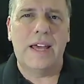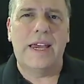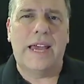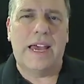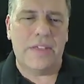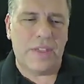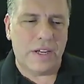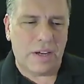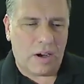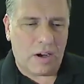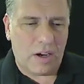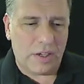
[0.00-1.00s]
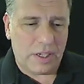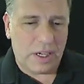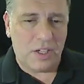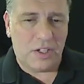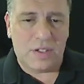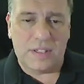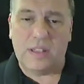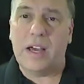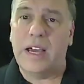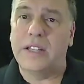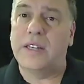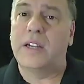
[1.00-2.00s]
and then on each
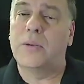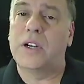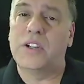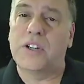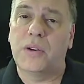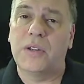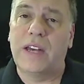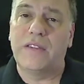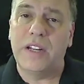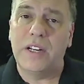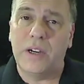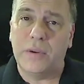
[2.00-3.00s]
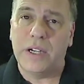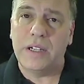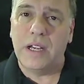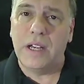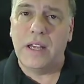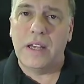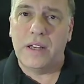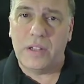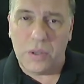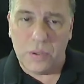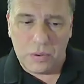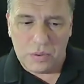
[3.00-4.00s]
slide that you want to show that video in,
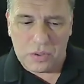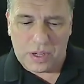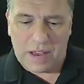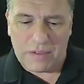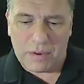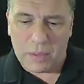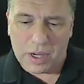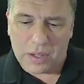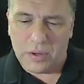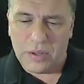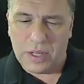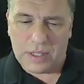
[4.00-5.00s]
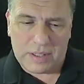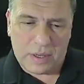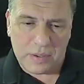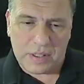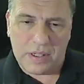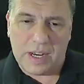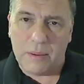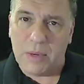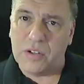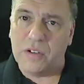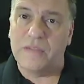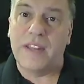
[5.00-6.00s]
you have a marker that tells it how
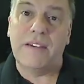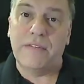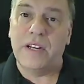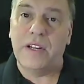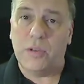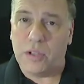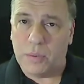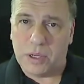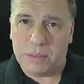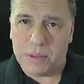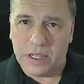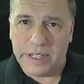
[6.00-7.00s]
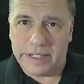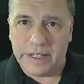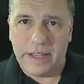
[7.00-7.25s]
much of that video you want to play.